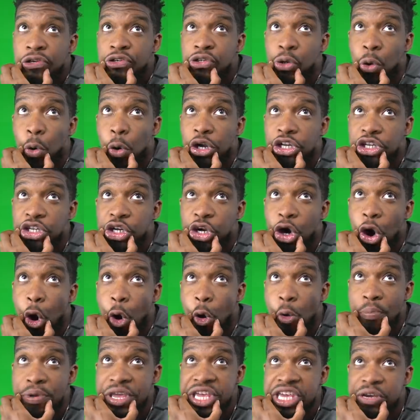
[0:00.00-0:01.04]
Jordan
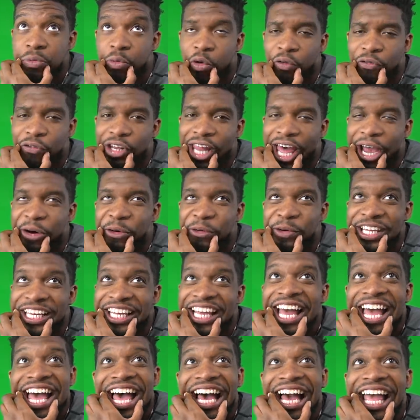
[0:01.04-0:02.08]
Kobe, well, for like a week.